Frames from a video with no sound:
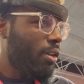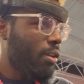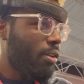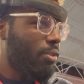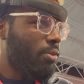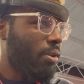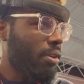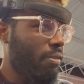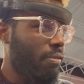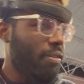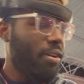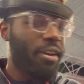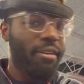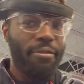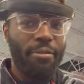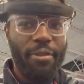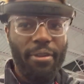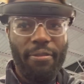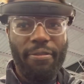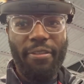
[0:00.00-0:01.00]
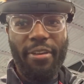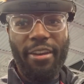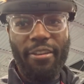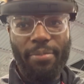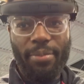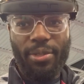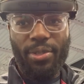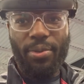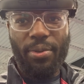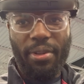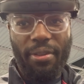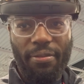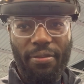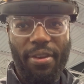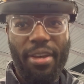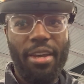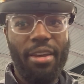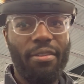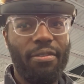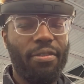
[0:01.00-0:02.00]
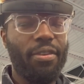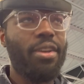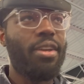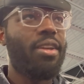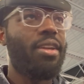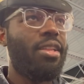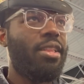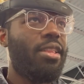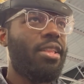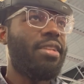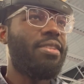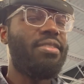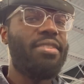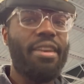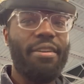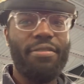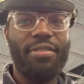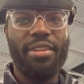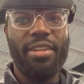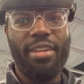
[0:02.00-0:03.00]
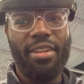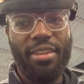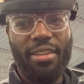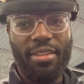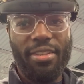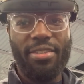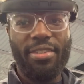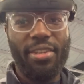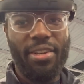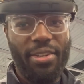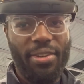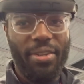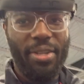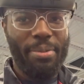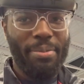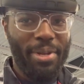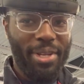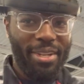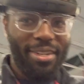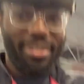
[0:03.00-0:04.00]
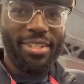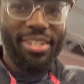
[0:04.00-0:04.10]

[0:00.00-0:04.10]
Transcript: 25, 45 plus 25. That's 70. Let's go, come on.